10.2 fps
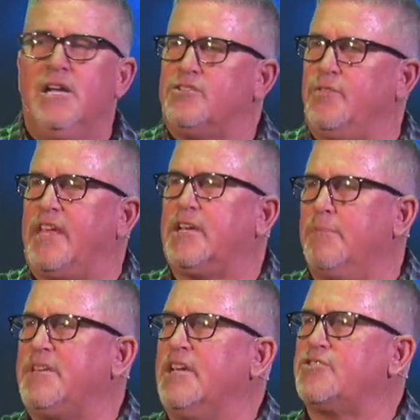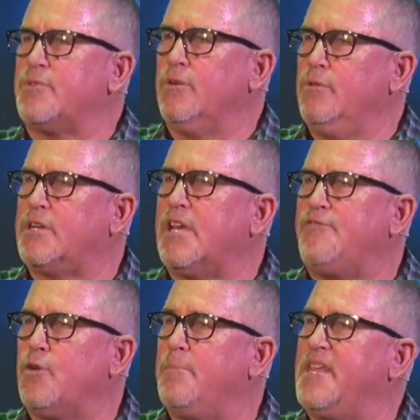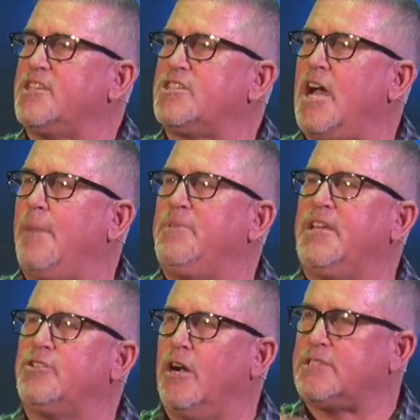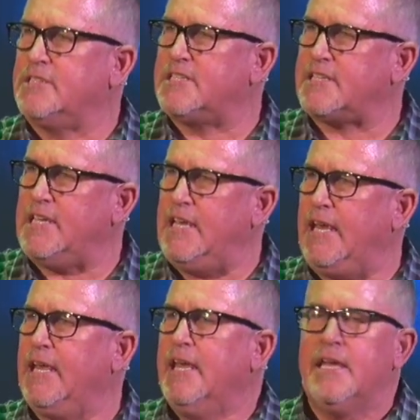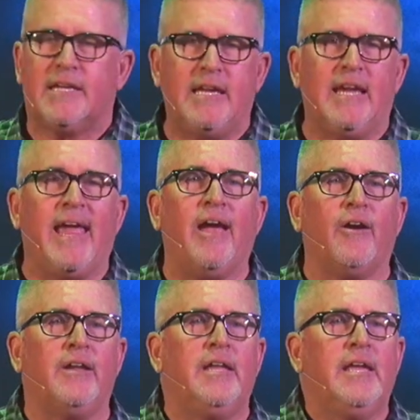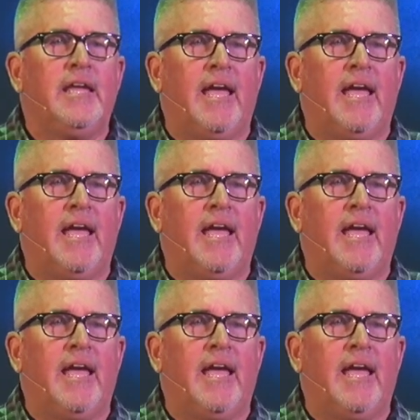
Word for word: So they come to Israel looking for him. They stop and they talk to this king, King Herod.